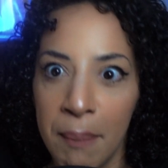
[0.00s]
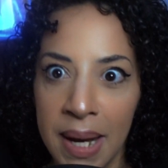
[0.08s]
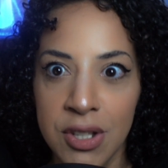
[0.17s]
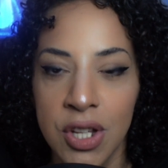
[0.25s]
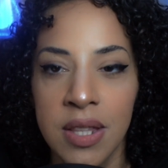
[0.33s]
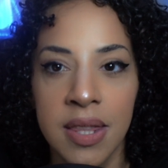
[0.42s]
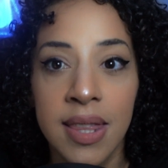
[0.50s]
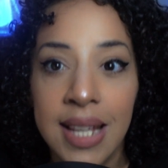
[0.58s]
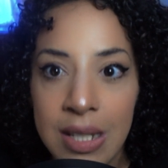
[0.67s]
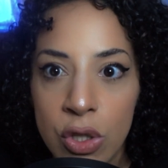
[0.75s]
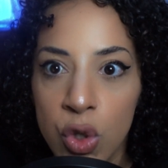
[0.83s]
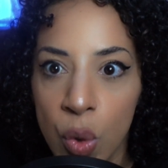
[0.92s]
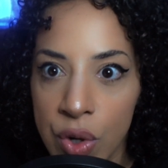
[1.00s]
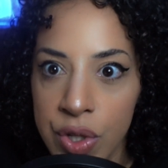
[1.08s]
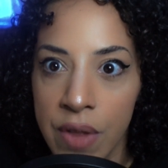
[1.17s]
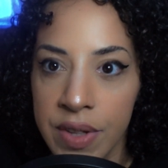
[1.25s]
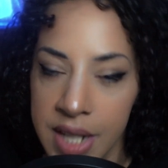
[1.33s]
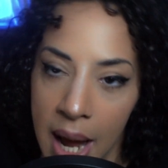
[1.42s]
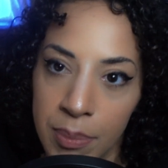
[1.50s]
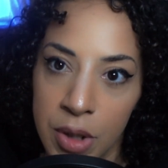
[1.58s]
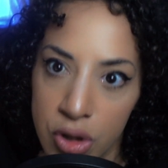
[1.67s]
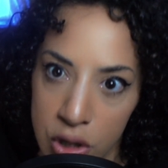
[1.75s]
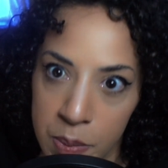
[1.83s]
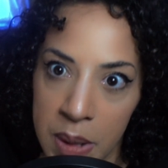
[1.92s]
mention these stores all the time. They're
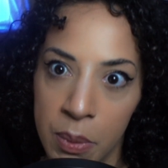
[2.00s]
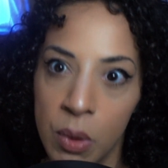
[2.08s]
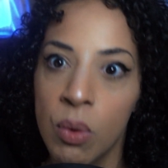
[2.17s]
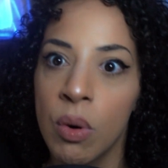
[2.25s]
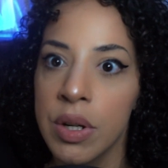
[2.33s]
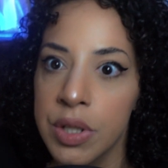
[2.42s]
just people who are